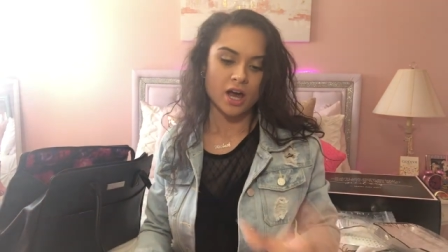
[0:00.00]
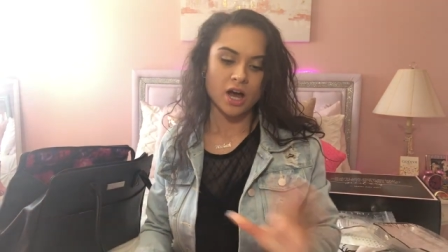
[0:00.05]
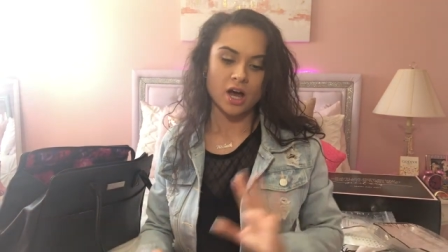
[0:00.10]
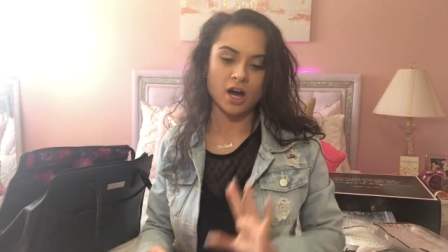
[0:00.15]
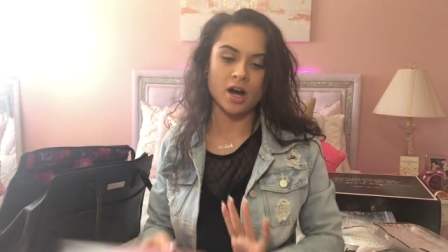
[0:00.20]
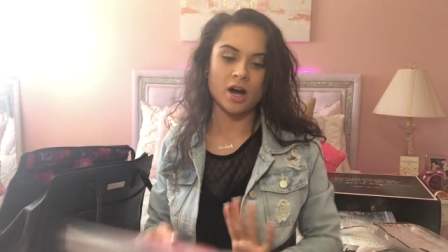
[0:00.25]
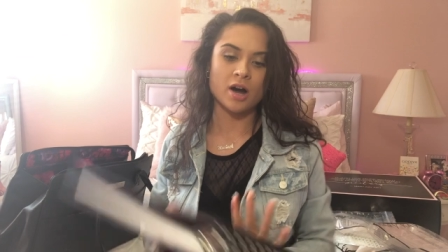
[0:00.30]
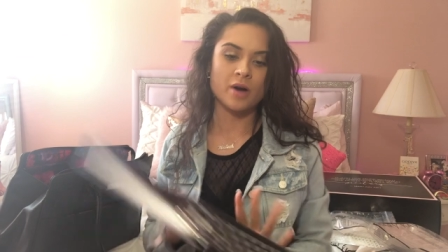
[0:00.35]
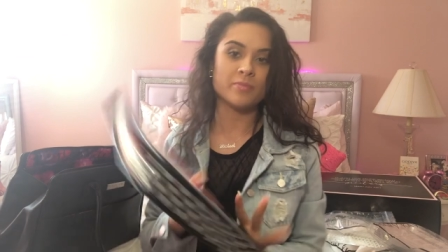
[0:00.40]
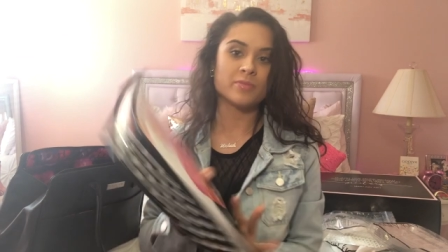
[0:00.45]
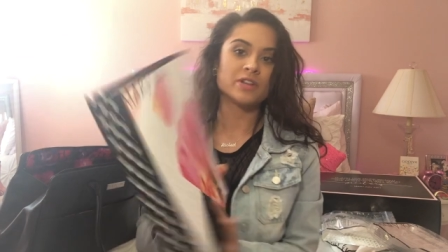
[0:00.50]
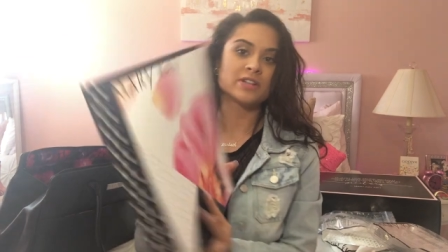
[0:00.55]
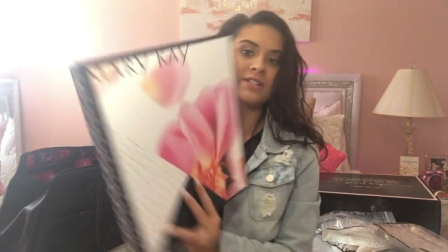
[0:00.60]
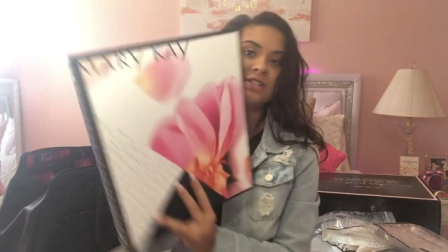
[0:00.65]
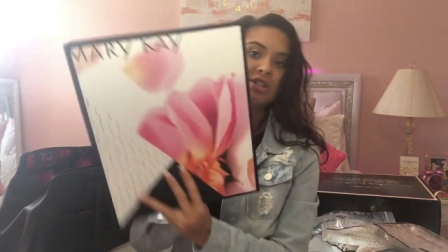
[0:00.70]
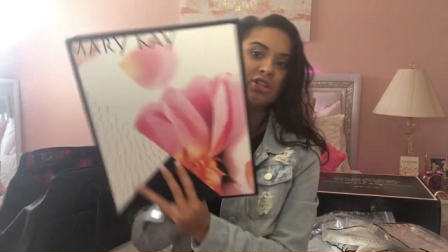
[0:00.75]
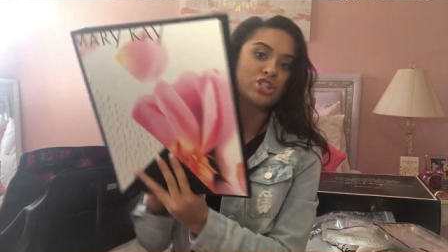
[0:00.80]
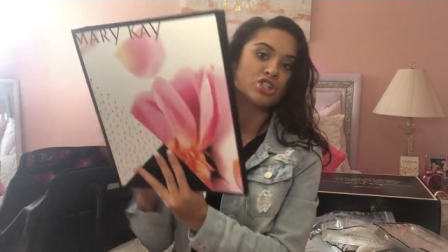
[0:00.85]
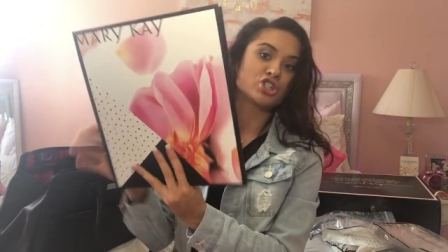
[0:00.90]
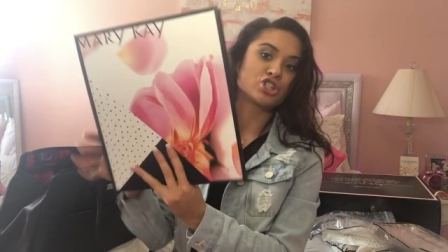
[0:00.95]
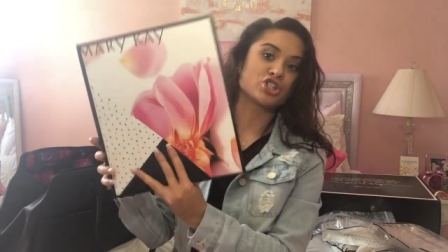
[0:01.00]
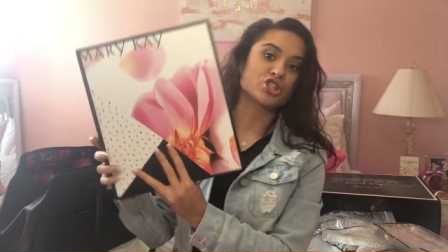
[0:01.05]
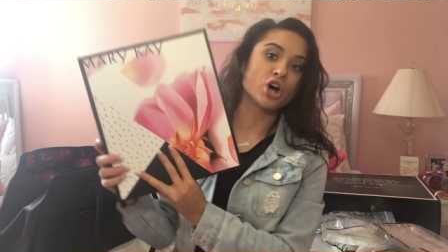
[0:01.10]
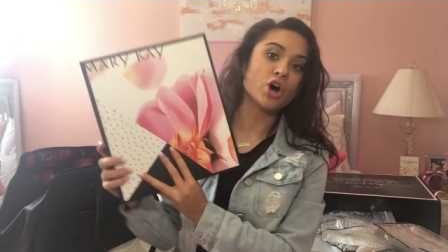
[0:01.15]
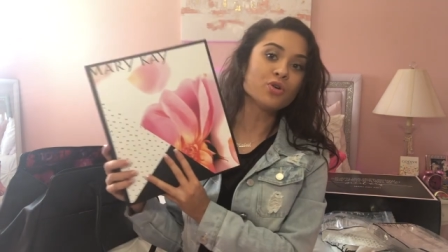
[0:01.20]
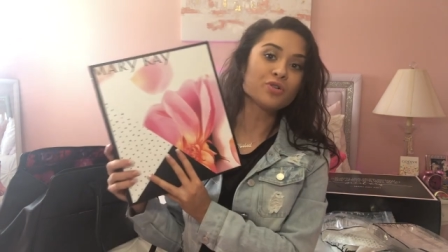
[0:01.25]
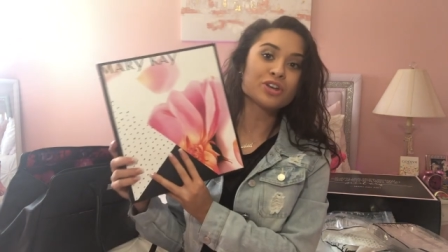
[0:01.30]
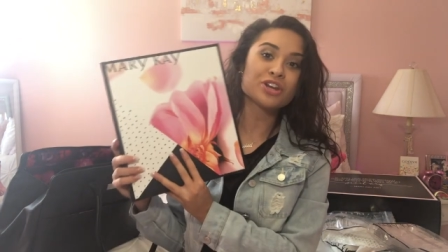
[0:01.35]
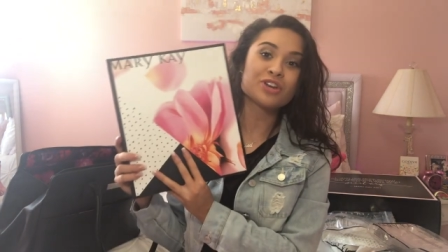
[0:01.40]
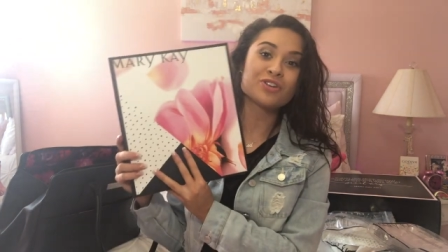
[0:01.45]
This is
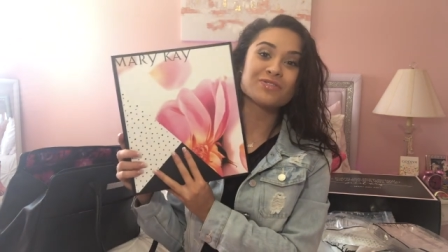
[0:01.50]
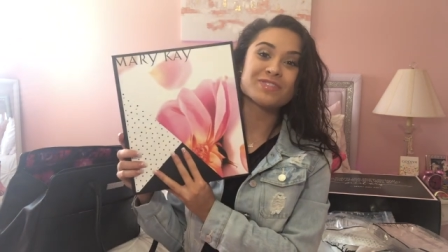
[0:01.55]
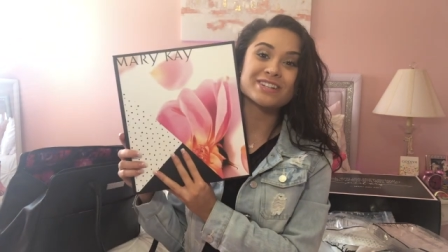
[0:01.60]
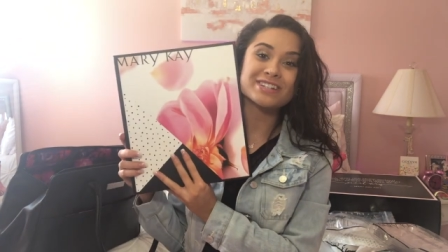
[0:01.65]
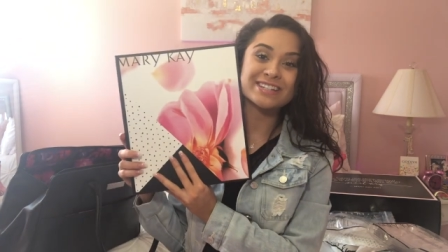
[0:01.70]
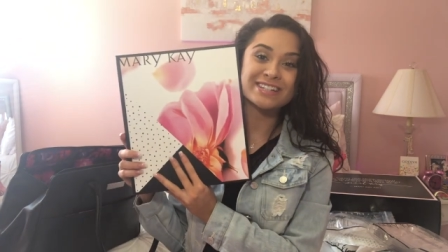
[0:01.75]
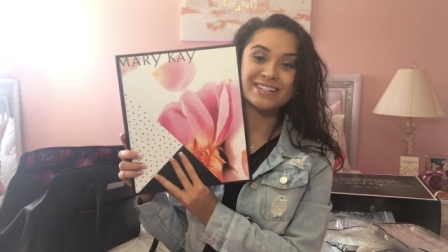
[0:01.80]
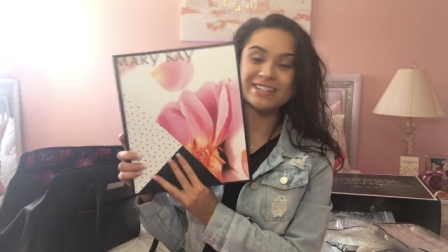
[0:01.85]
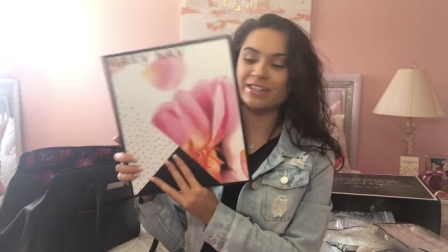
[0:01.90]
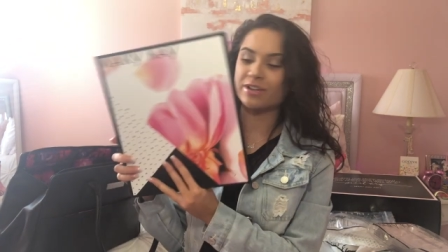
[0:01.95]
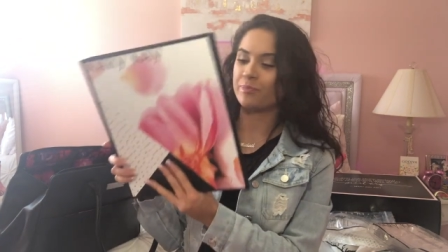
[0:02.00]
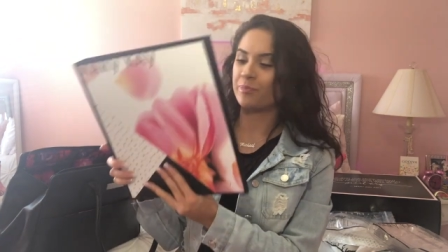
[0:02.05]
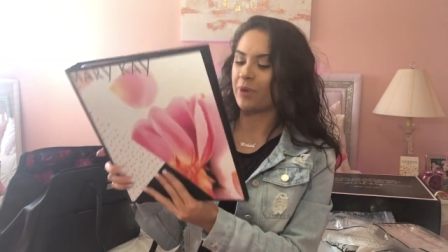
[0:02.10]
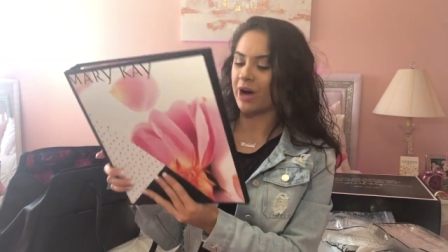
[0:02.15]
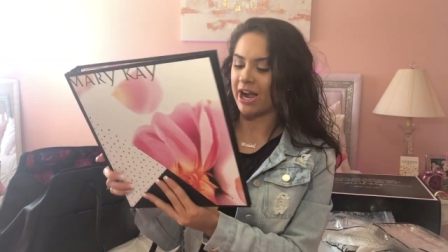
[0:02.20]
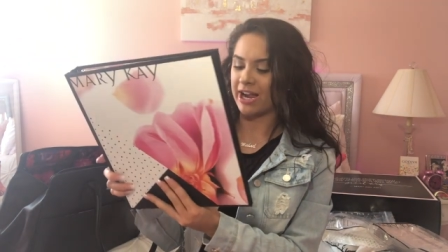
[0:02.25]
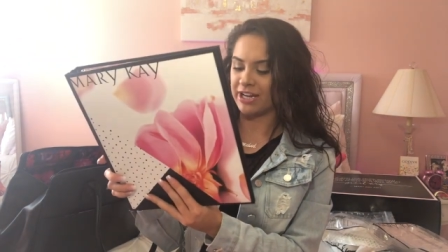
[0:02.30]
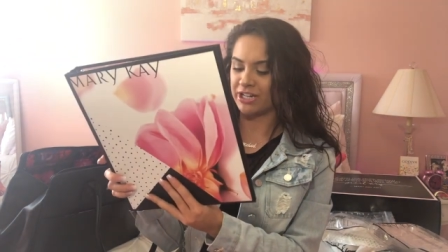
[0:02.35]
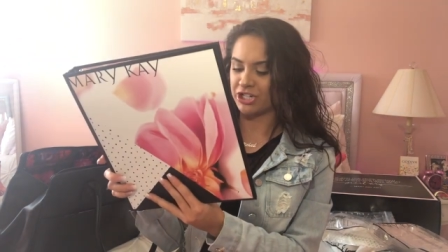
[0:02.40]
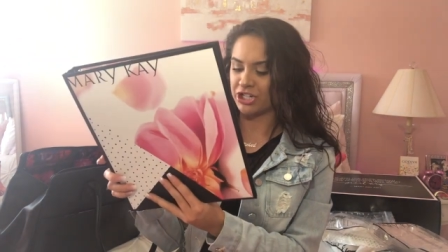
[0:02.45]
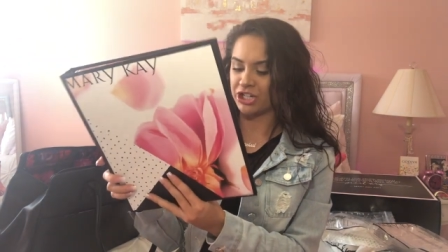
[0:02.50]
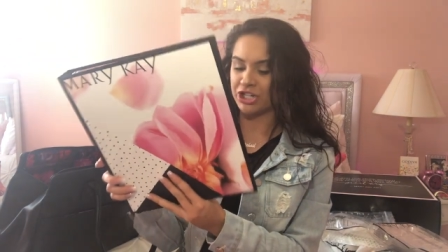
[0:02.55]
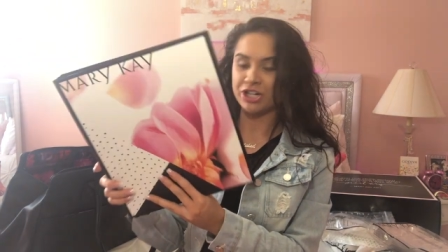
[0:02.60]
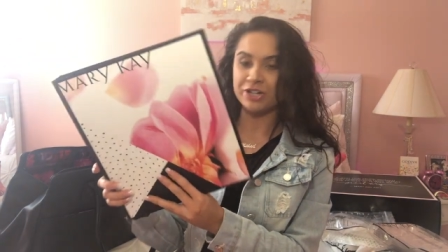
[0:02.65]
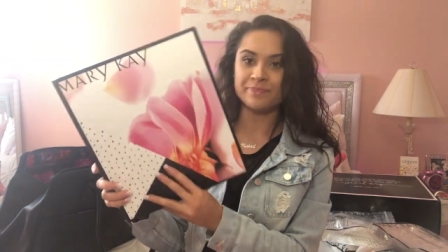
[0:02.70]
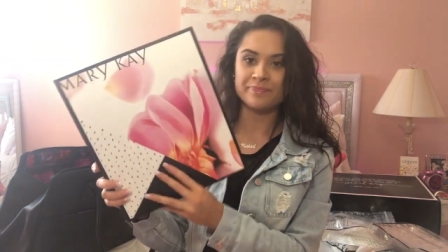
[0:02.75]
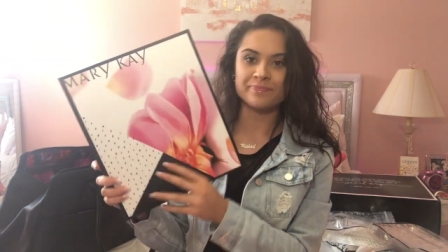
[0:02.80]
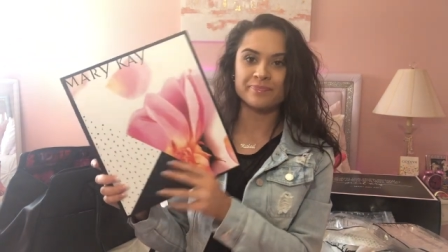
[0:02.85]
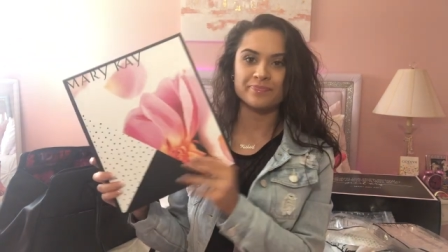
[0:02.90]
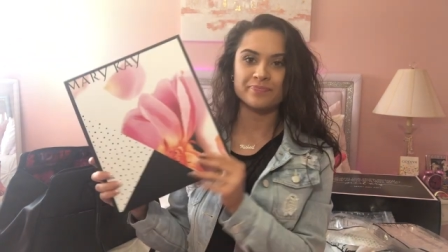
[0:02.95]
so cute. This is the binder.